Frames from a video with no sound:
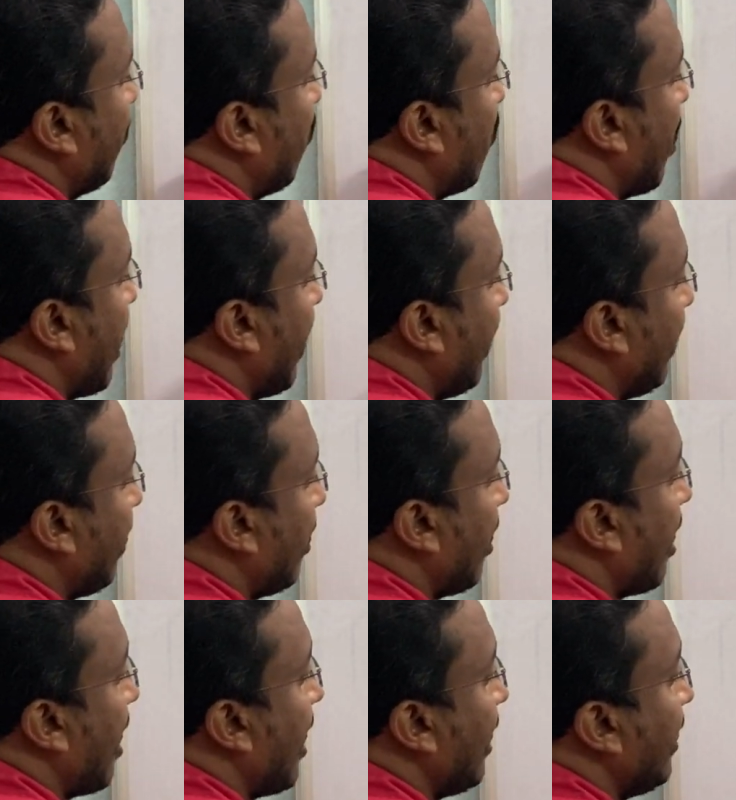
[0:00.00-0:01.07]
white
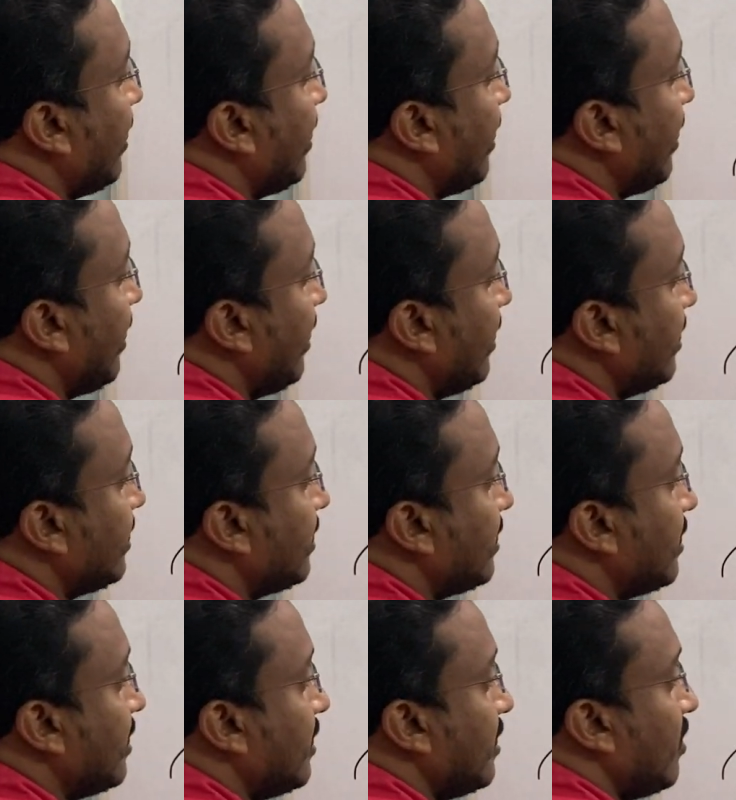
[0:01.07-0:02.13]
light
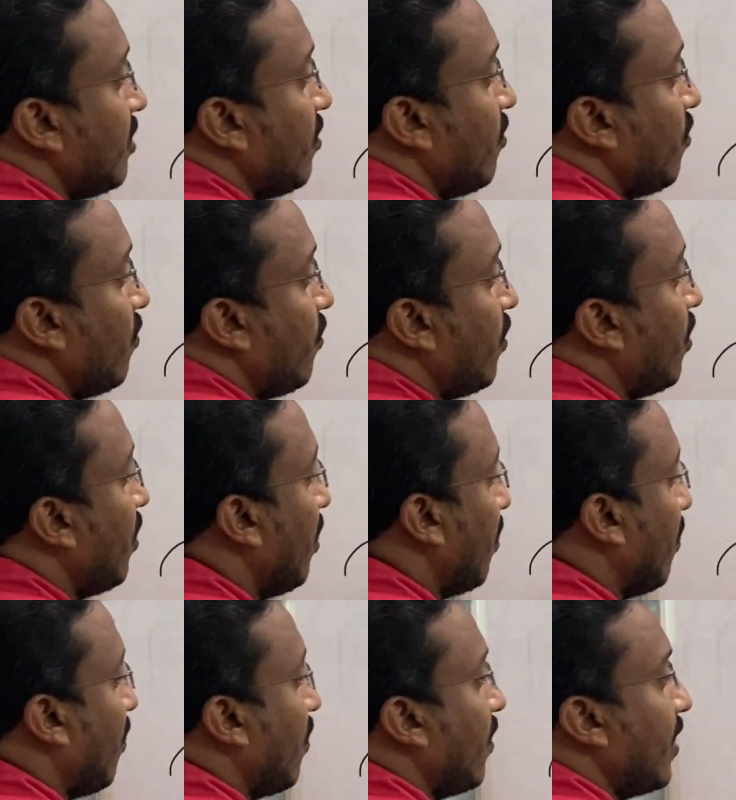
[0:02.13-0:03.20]
fall
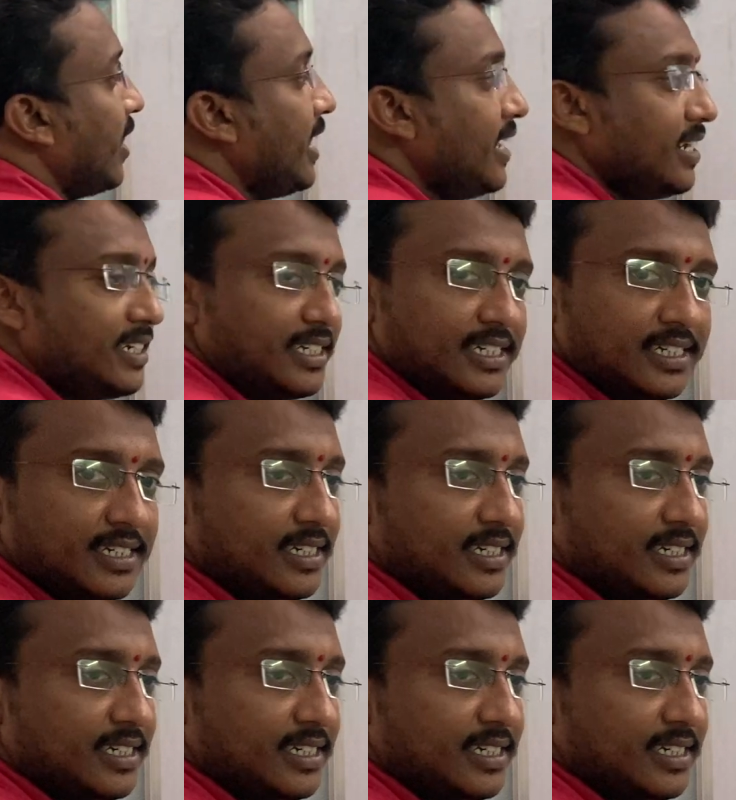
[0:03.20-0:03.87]
on it,